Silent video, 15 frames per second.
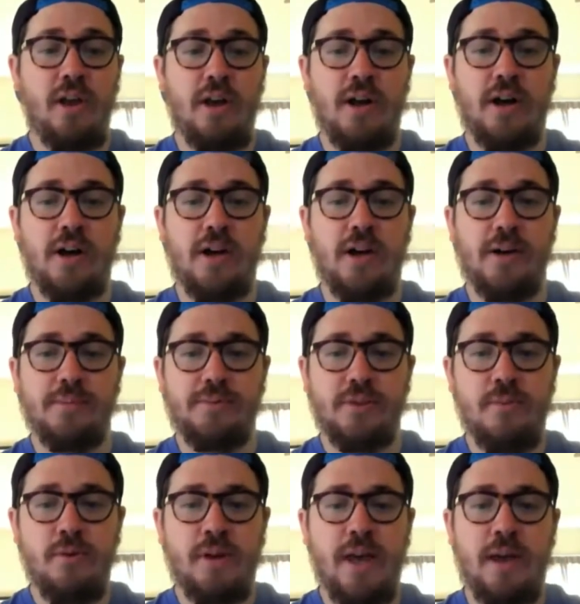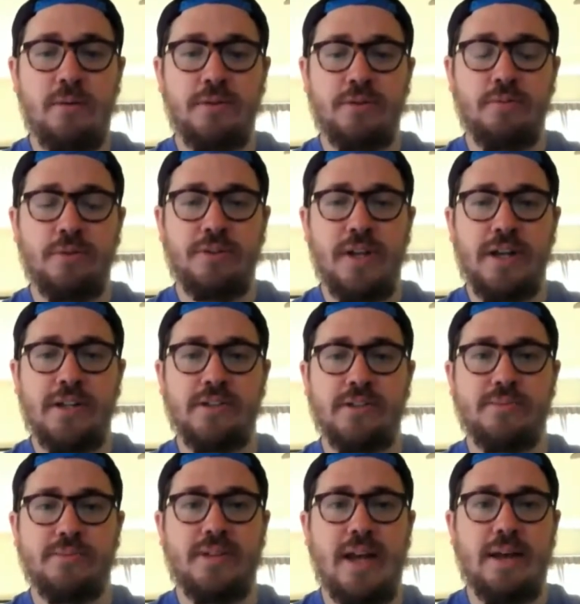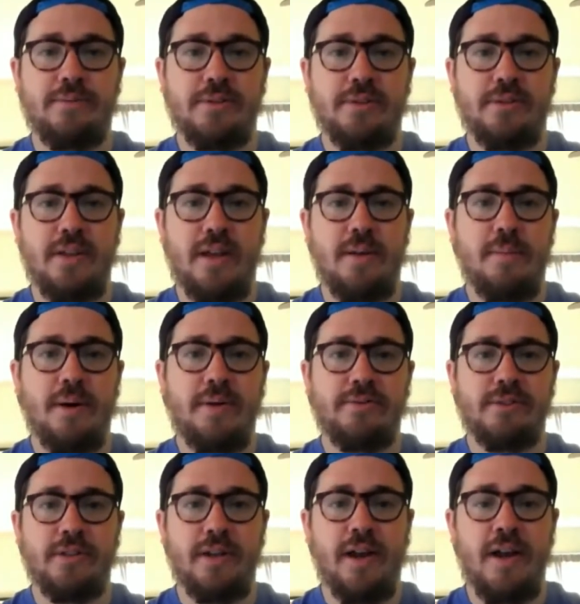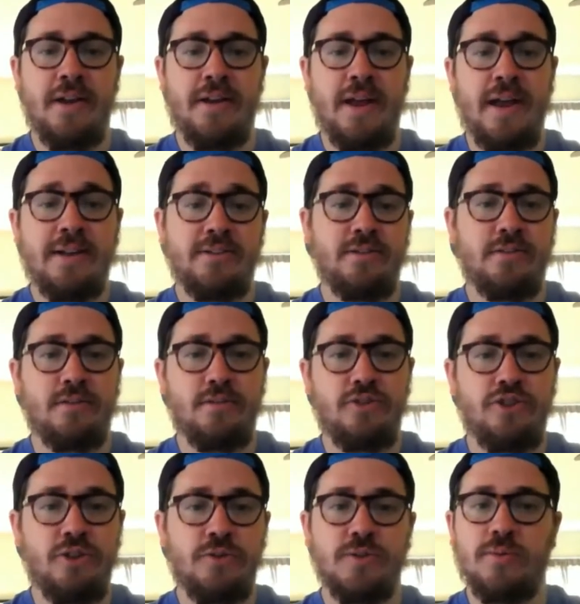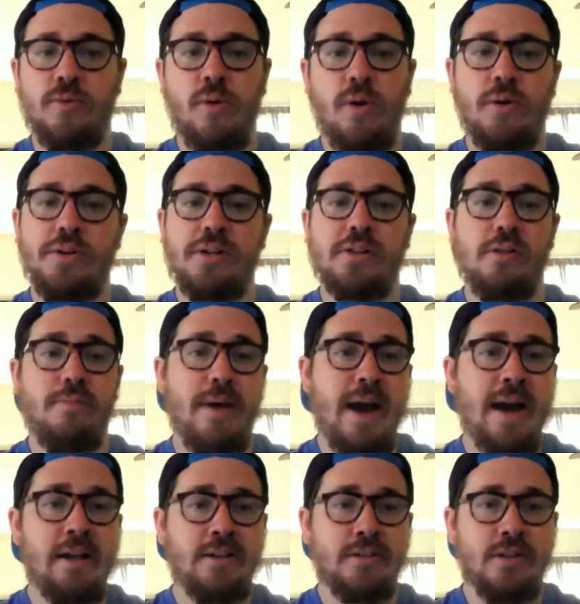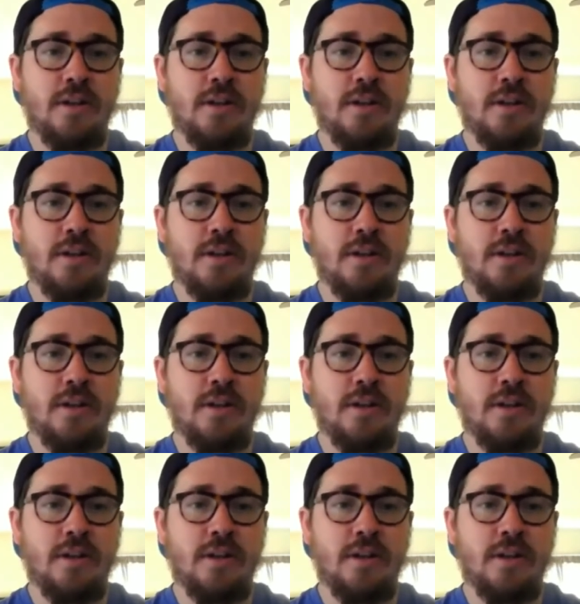Um, so I'm okay with, with taking some stabs at them. Obviously, Han has shown some quality in the past.